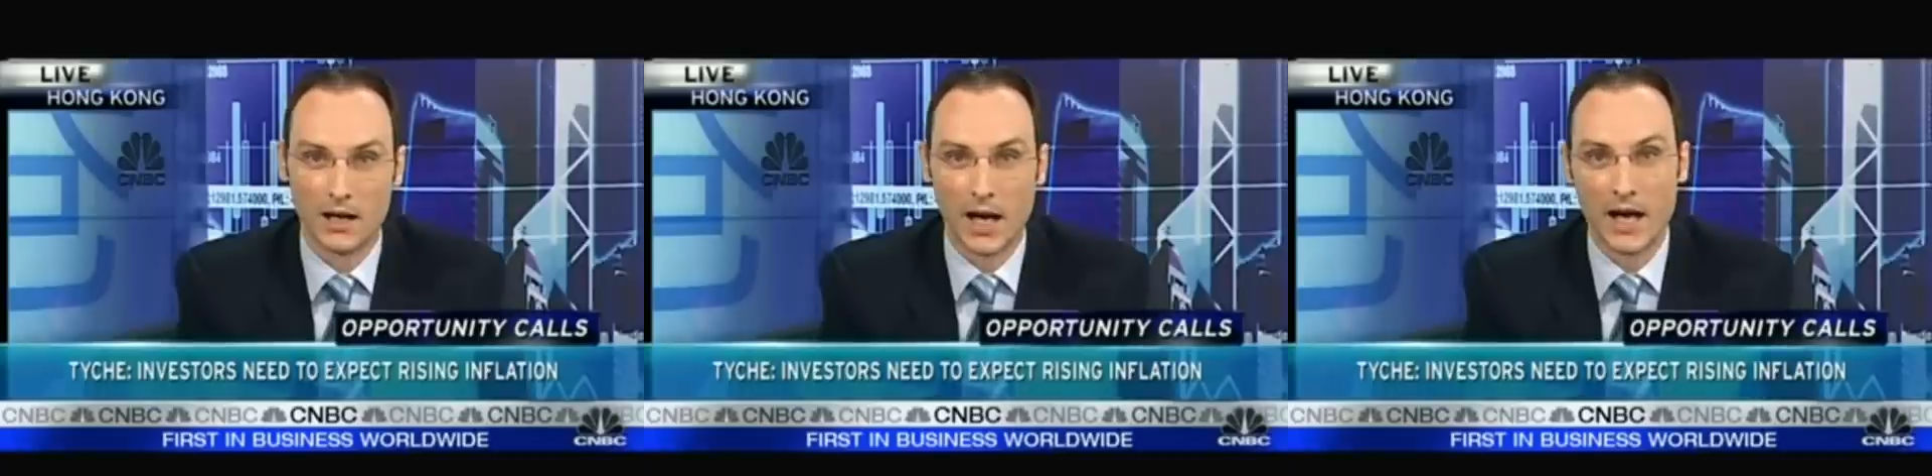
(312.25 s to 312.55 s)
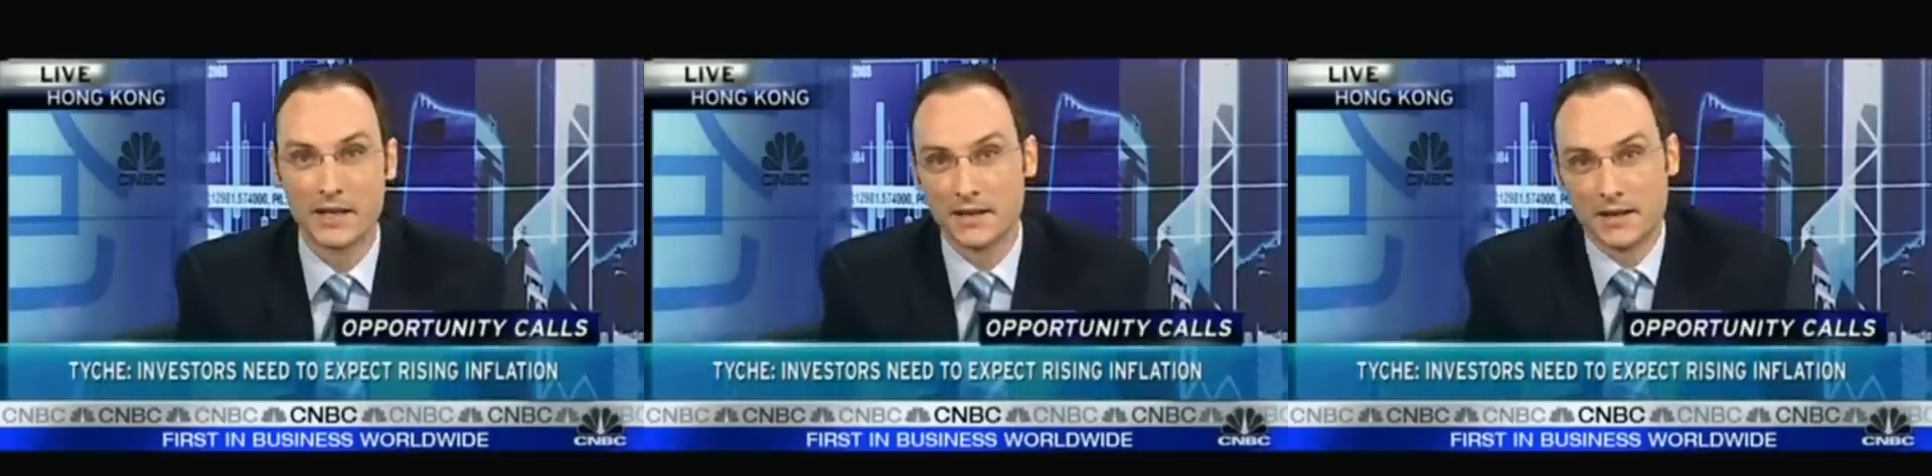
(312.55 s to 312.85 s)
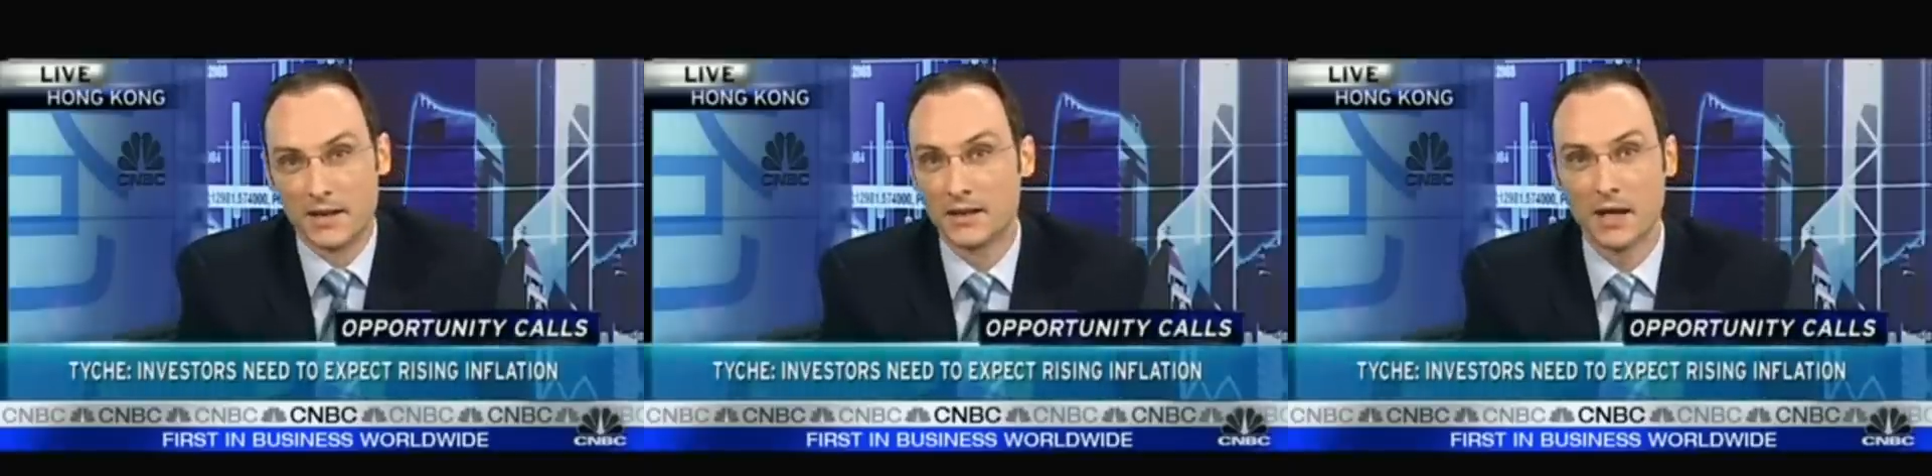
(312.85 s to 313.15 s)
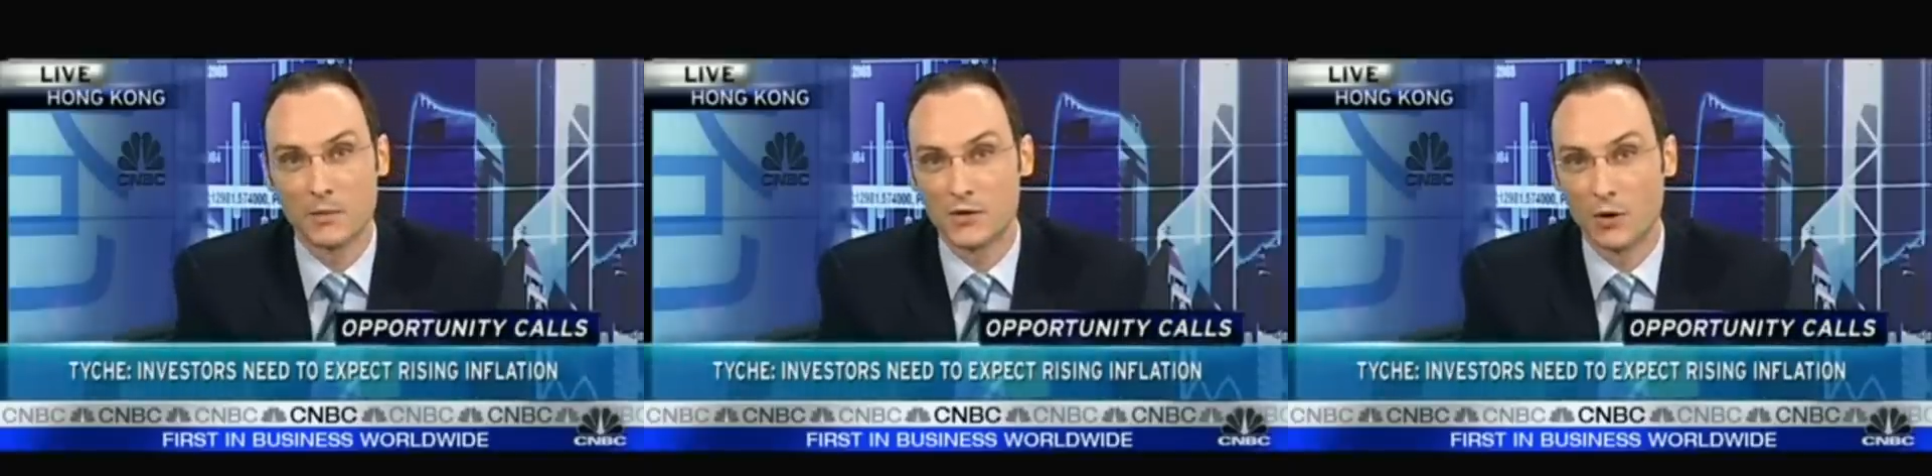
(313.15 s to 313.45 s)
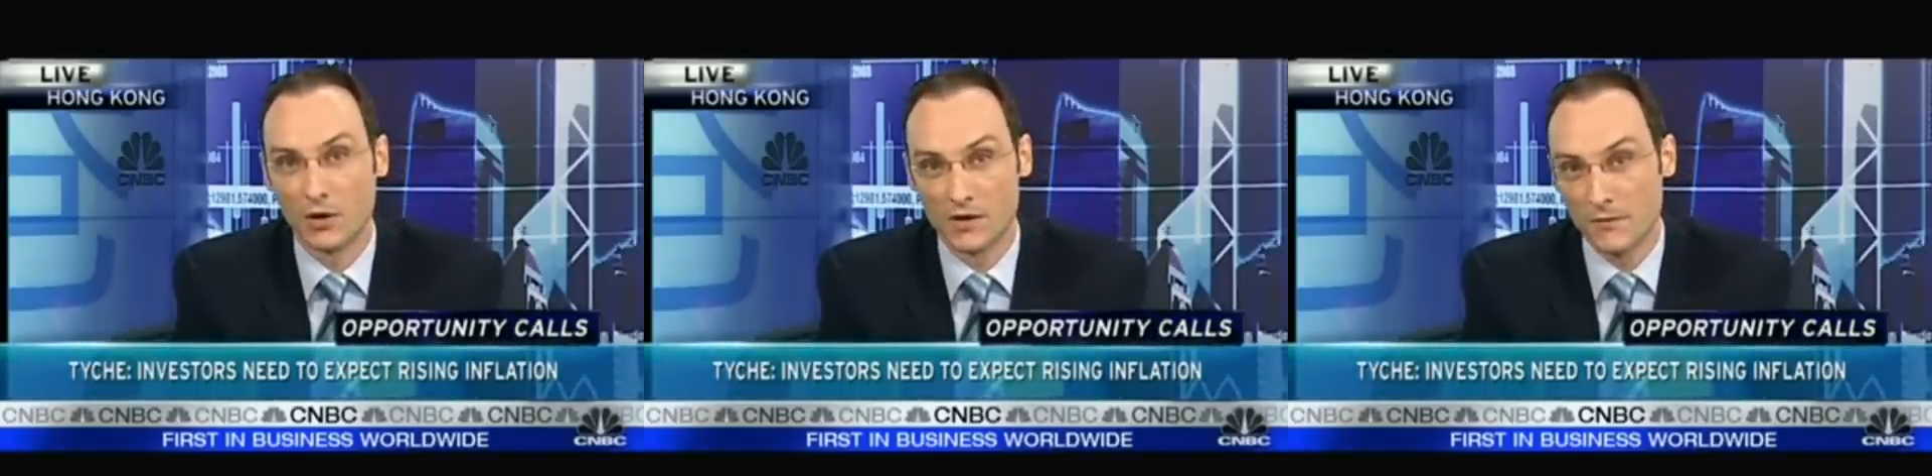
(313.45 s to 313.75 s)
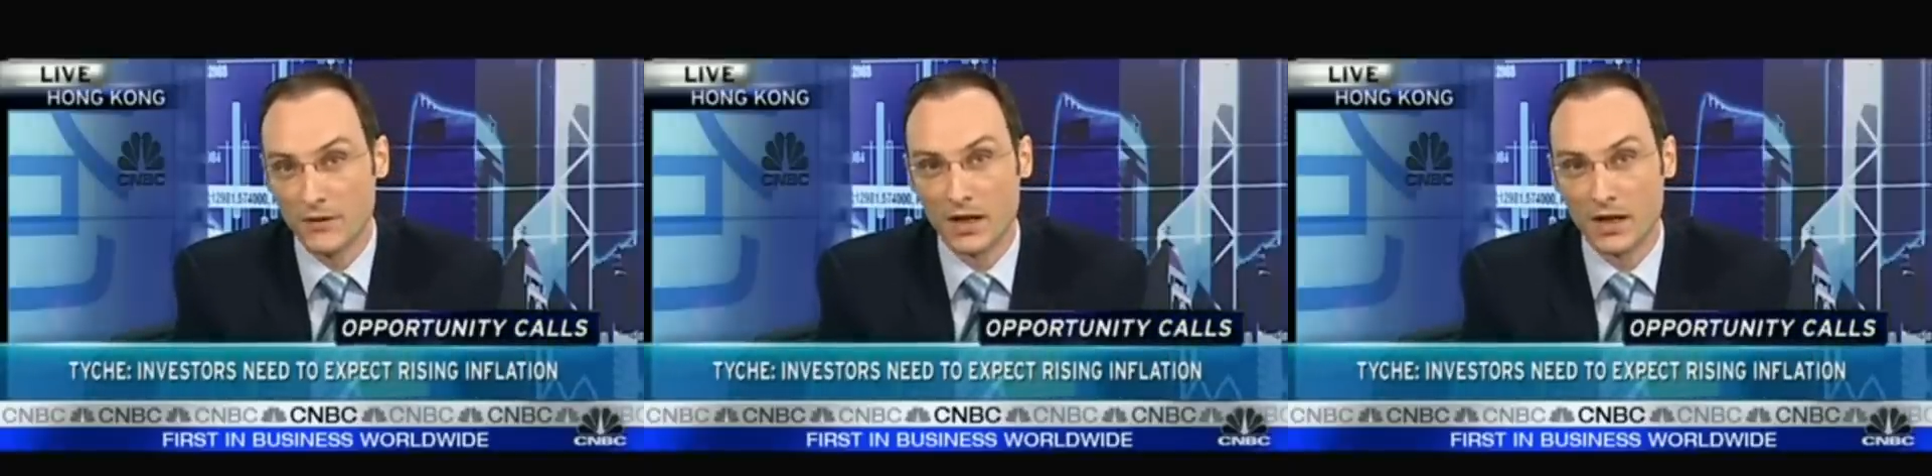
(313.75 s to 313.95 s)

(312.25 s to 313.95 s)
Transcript: Asian income stocks,